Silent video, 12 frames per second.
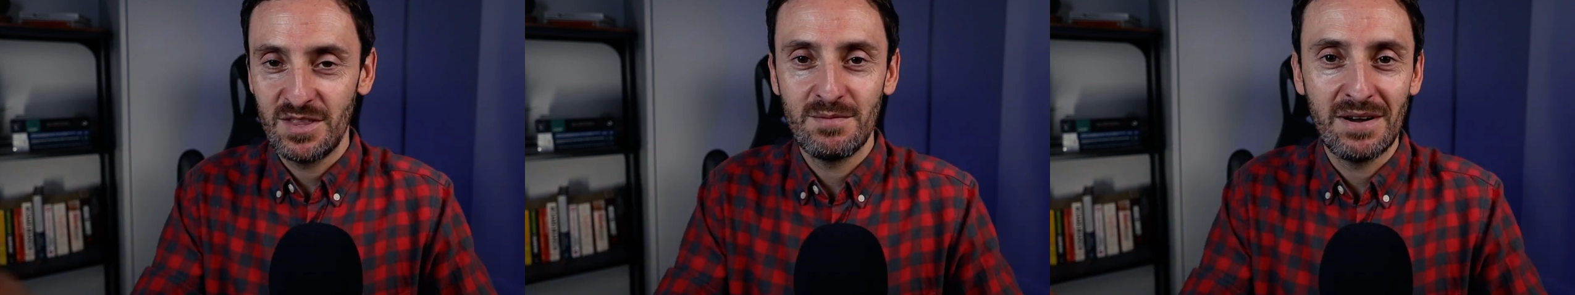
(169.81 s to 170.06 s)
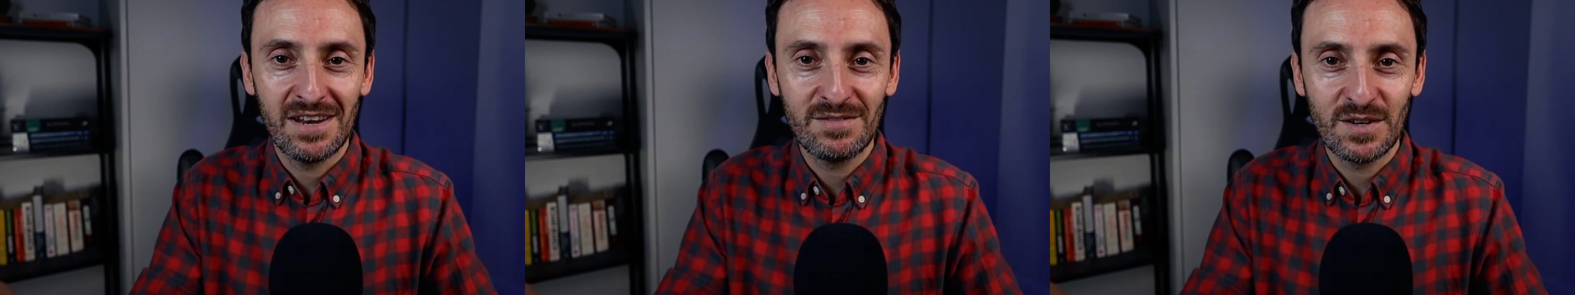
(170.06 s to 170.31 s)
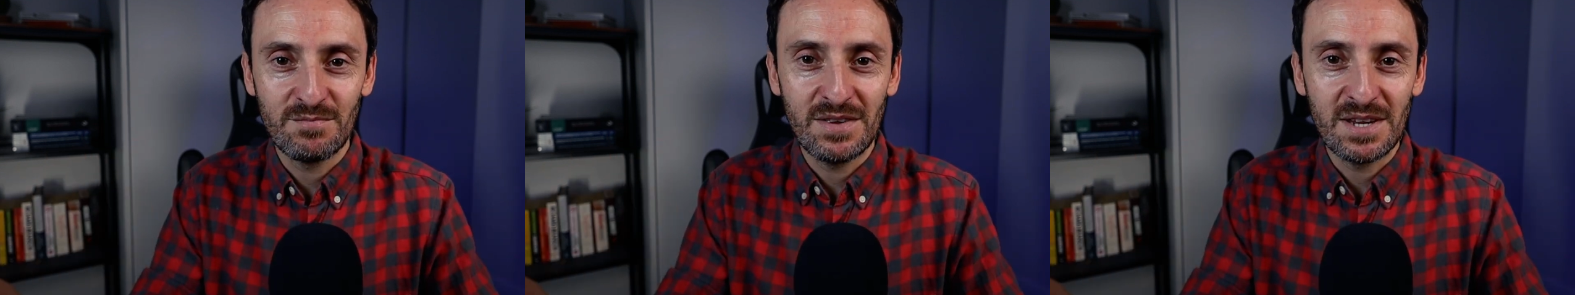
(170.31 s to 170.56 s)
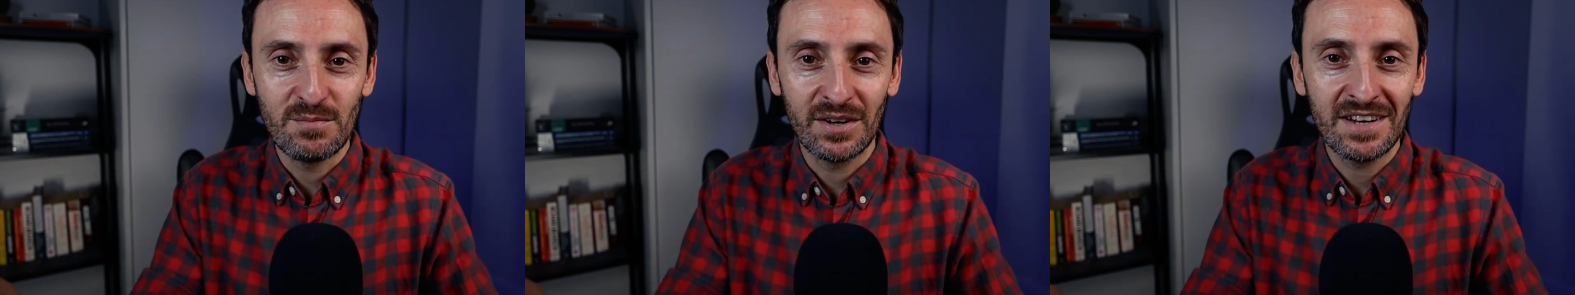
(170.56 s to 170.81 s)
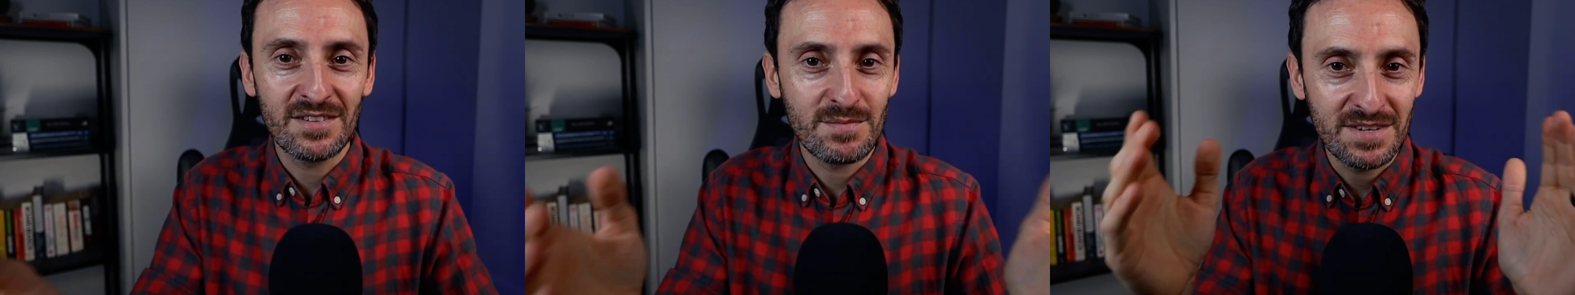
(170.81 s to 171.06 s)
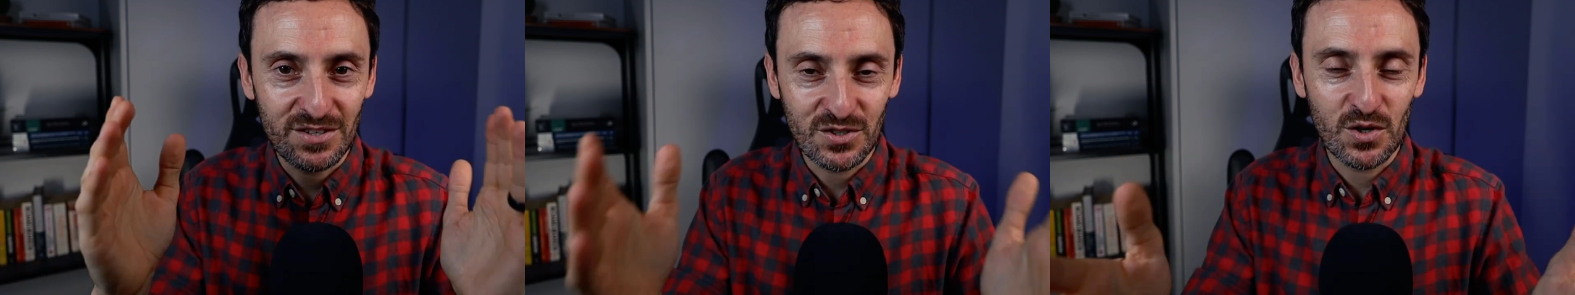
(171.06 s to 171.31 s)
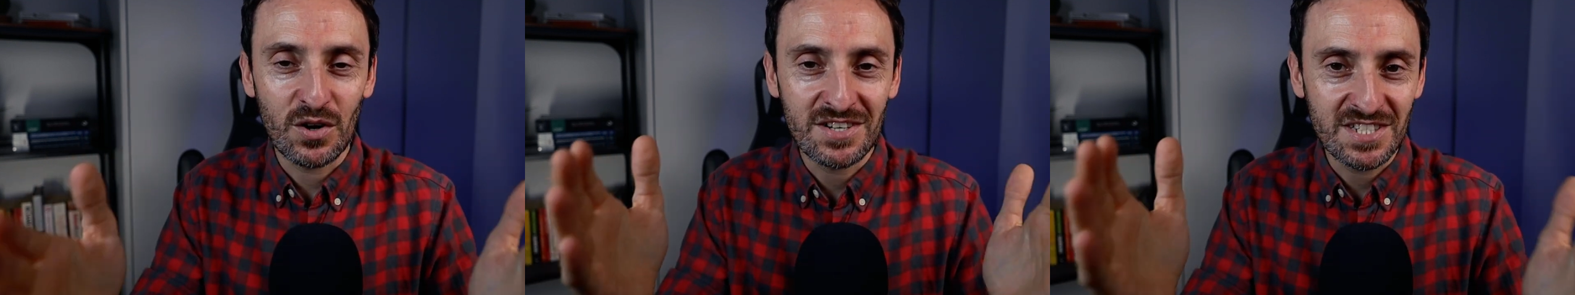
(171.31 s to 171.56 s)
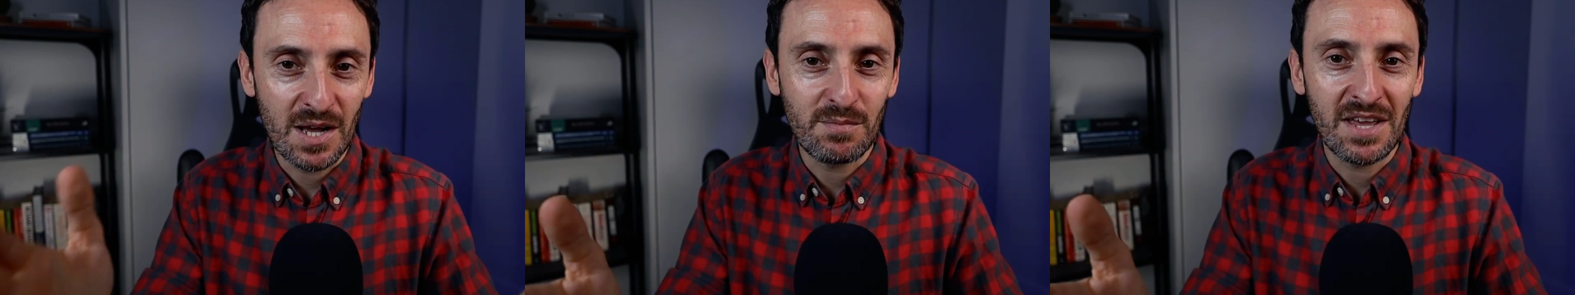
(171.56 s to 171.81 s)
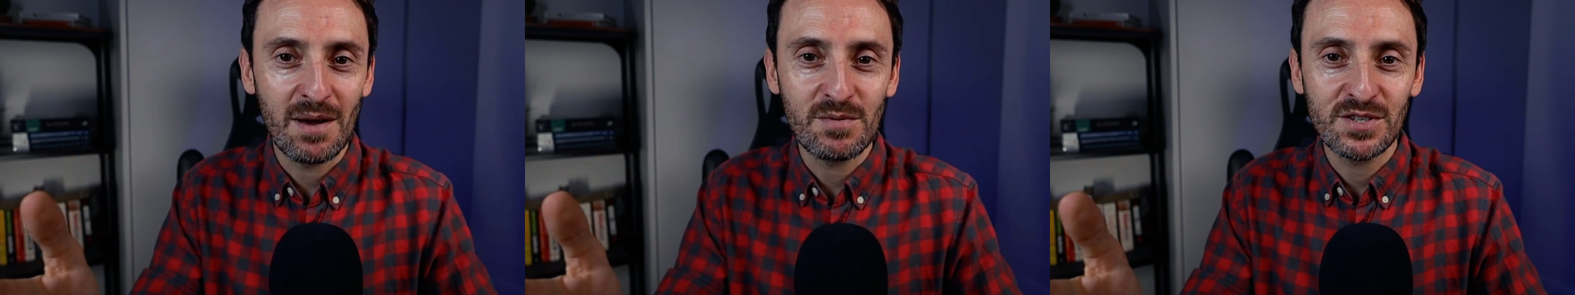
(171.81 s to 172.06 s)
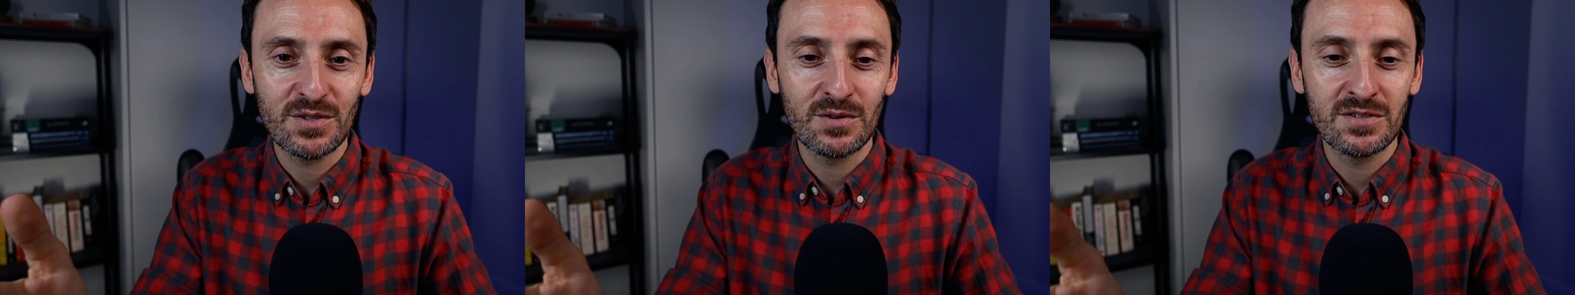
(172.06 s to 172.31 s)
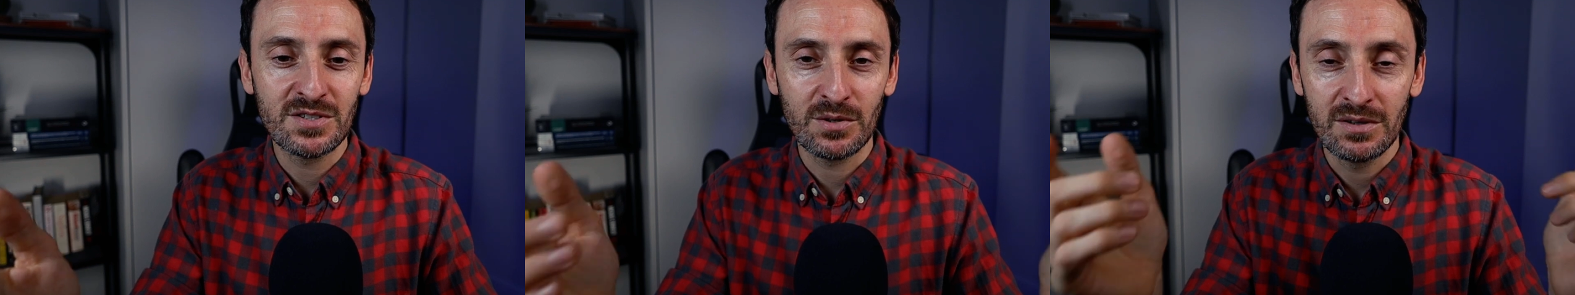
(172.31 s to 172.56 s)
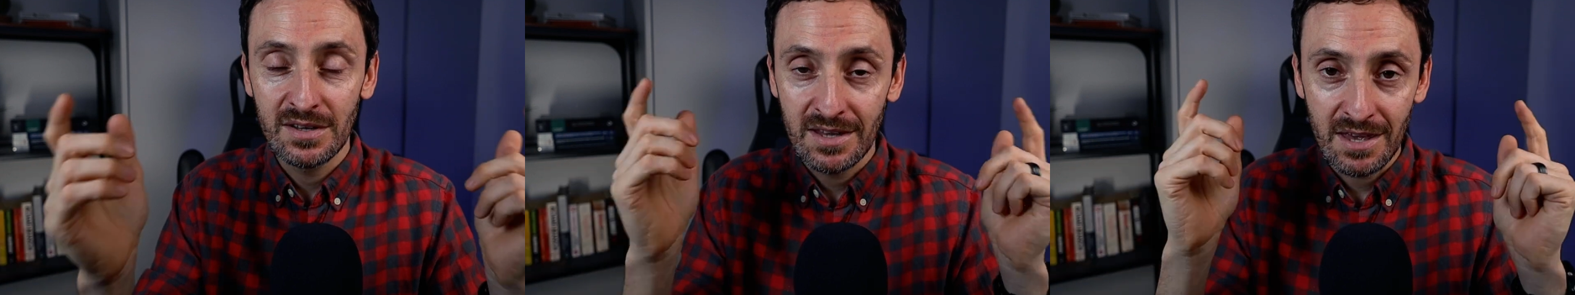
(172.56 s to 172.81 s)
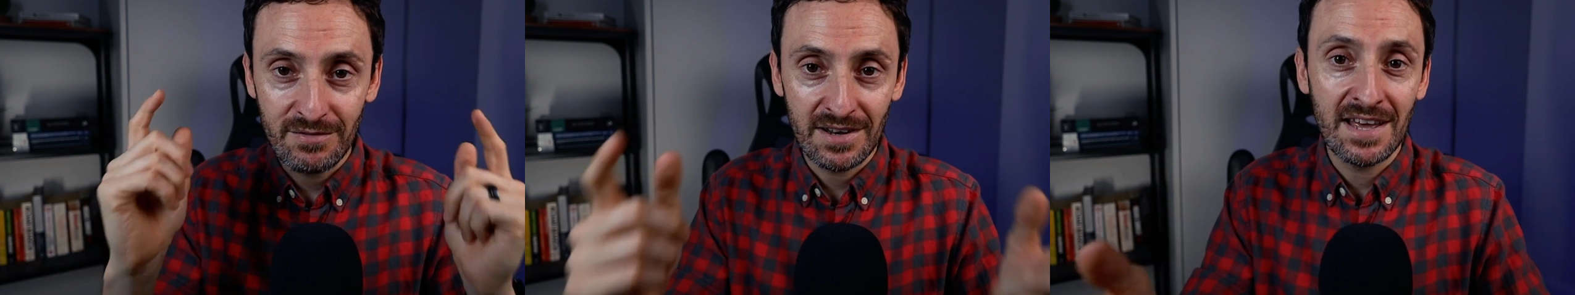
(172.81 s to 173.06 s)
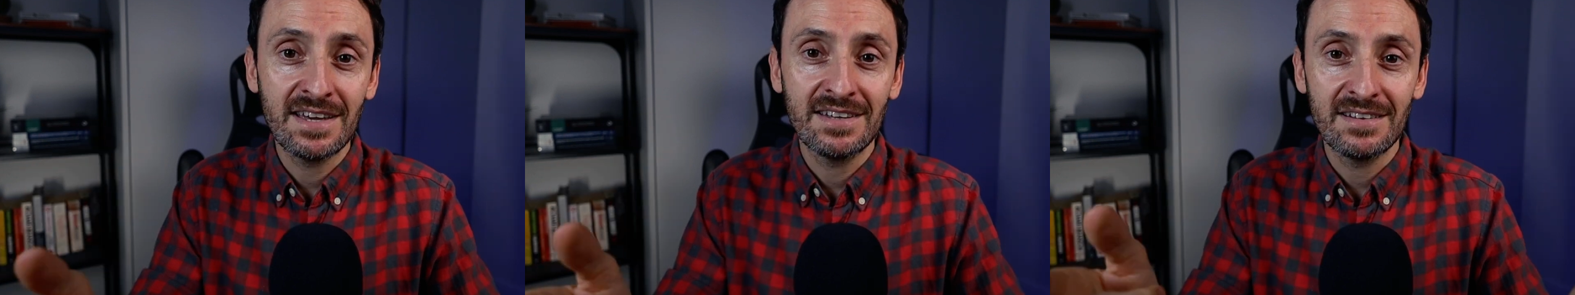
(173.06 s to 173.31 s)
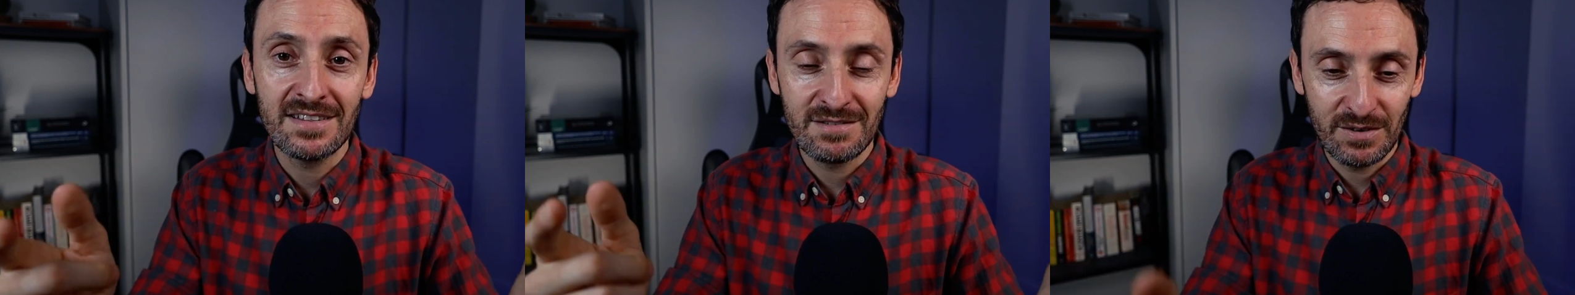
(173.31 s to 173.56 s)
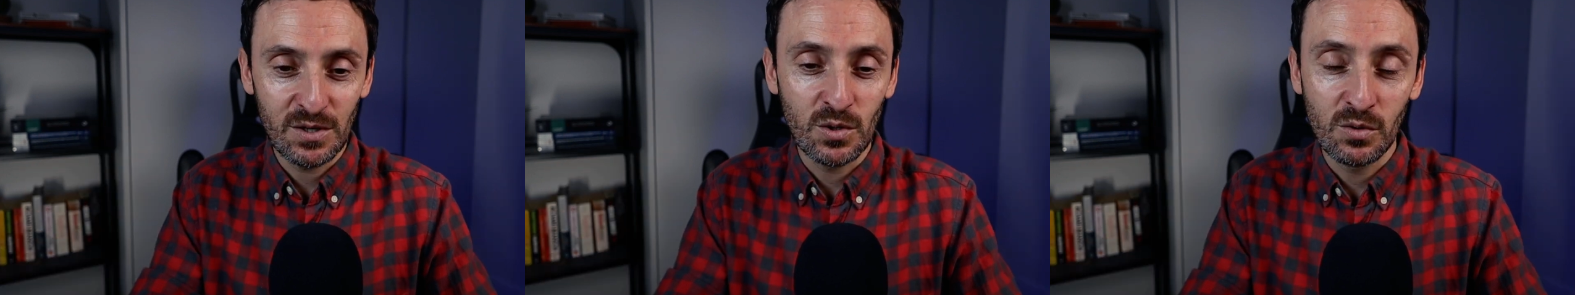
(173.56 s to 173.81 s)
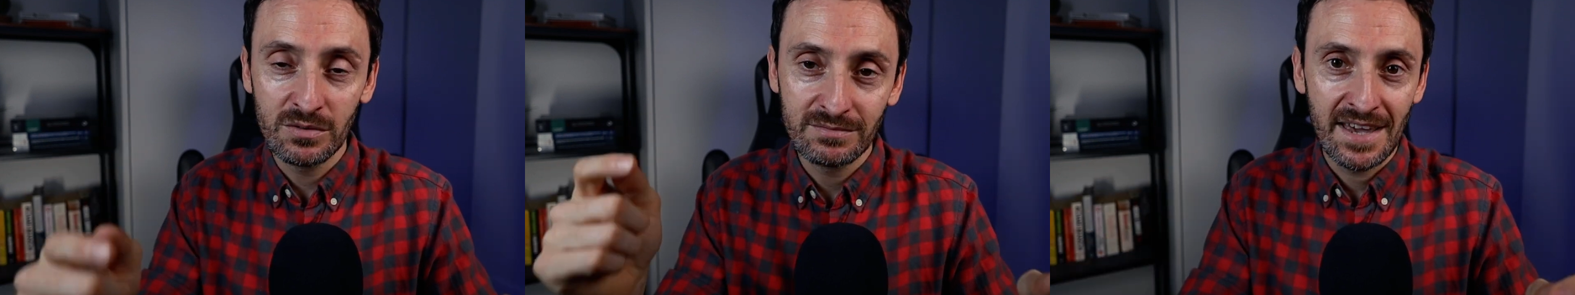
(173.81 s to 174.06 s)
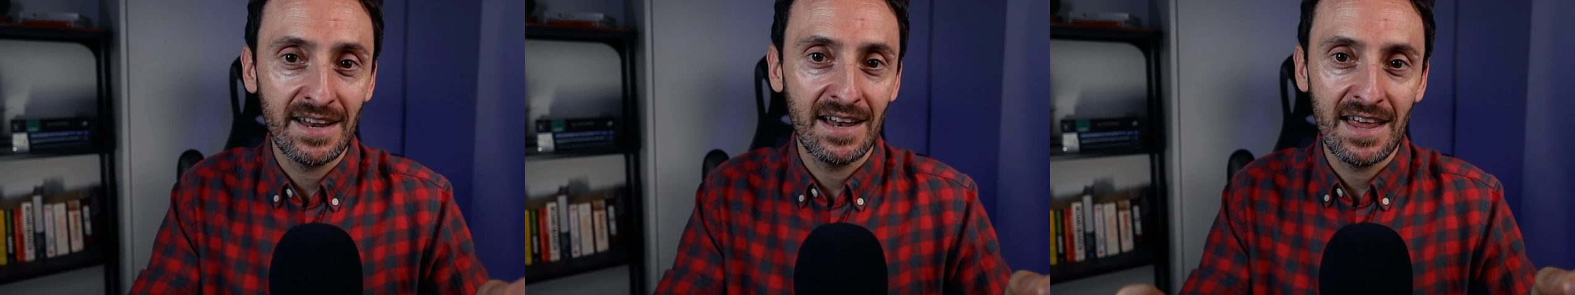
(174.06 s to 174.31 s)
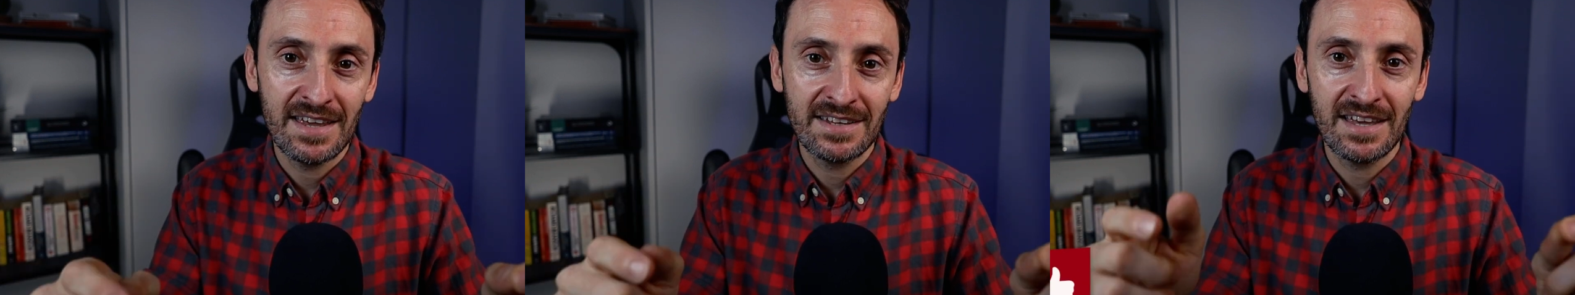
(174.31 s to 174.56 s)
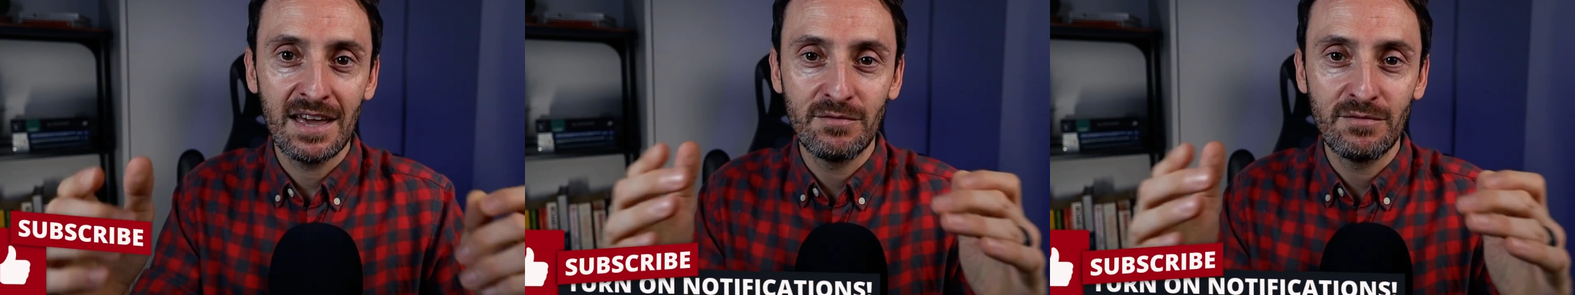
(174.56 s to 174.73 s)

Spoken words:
The benefit of Mini Monday, that means a short, snappy episode. So if you like the video, hit a like.